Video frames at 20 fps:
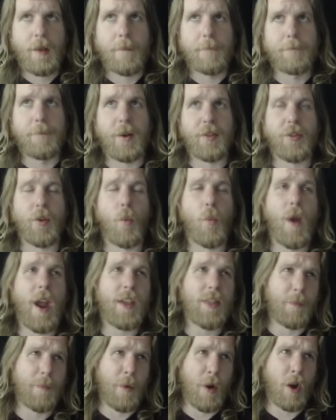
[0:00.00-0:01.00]
But the
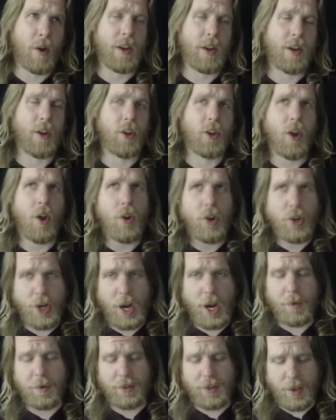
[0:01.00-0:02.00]
way the party
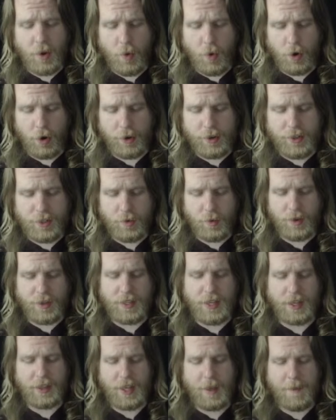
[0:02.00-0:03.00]
negotiated with the orcs
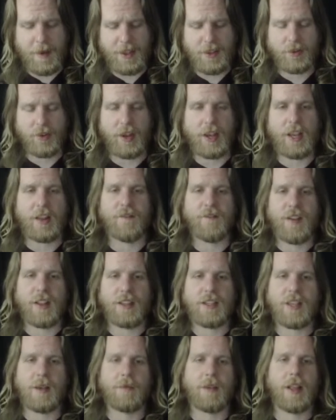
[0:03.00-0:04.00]
was that they basically
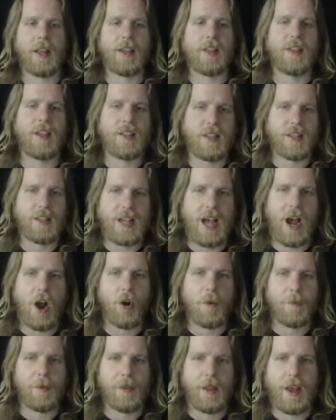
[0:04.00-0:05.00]
convinced them that, like, this is
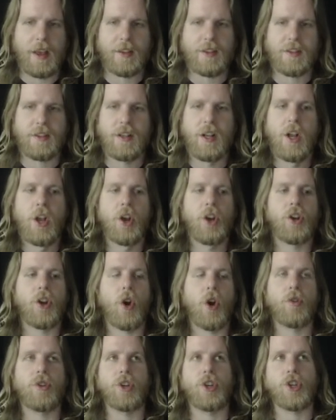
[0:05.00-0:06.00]
our place,
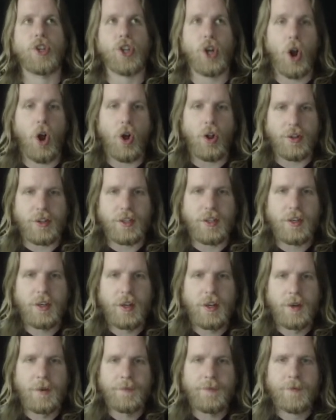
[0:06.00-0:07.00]
go to Chult,
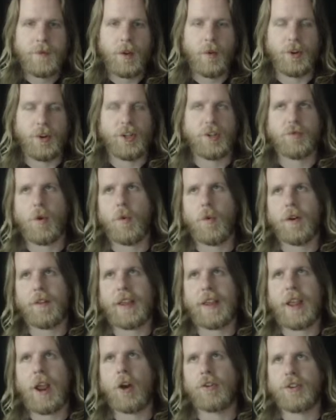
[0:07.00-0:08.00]
which is where one of
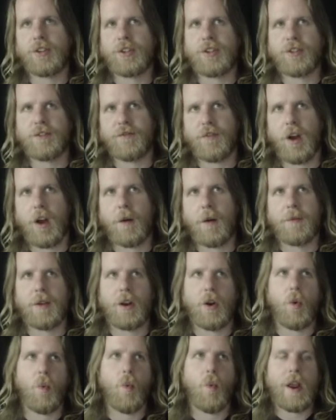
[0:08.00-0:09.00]
the characters is from,
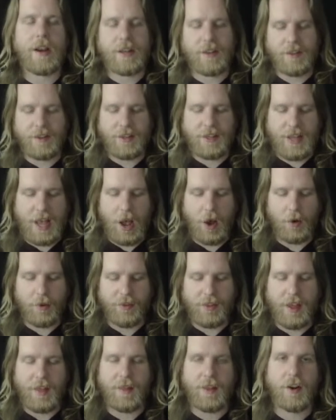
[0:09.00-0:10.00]
way to the
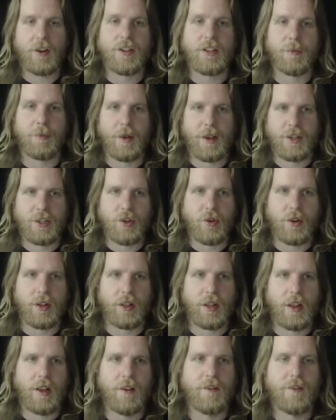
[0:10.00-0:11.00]
south, and there's a place you
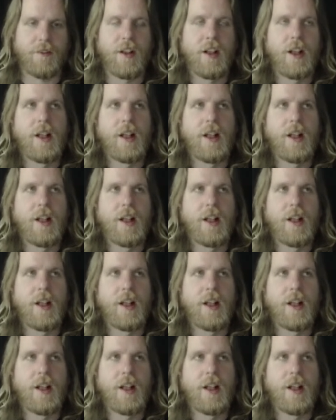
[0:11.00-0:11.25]
can live.